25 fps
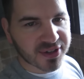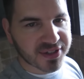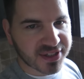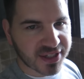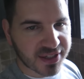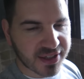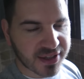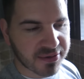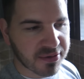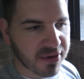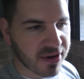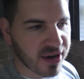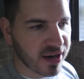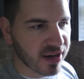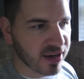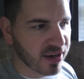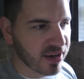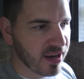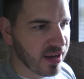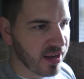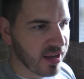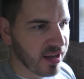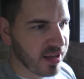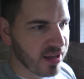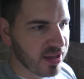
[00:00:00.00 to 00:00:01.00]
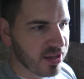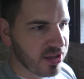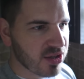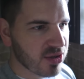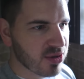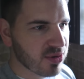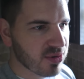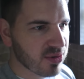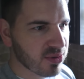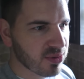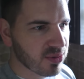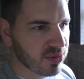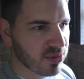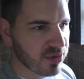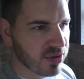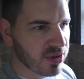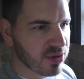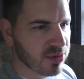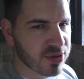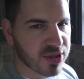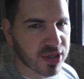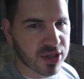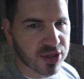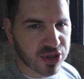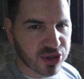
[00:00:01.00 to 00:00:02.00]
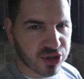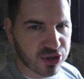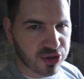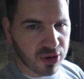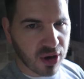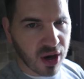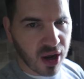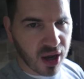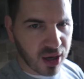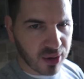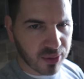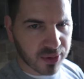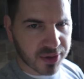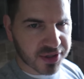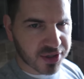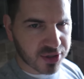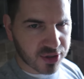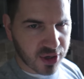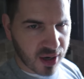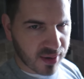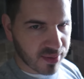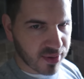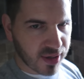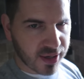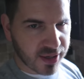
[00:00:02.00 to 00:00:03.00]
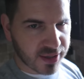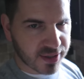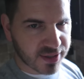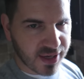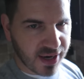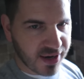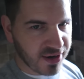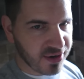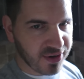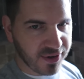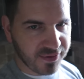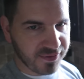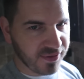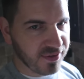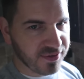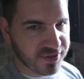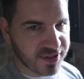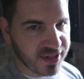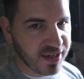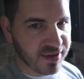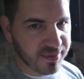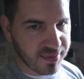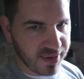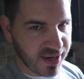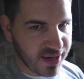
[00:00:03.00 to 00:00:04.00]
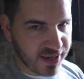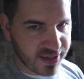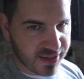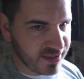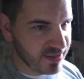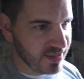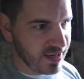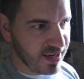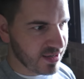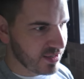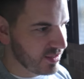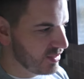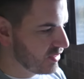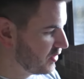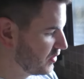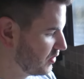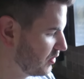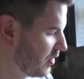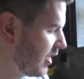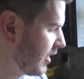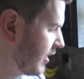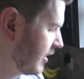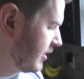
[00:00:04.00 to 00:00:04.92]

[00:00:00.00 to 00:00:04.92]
recently where you use a straw with strawberries. I don't know if you've seen it, but I decided to try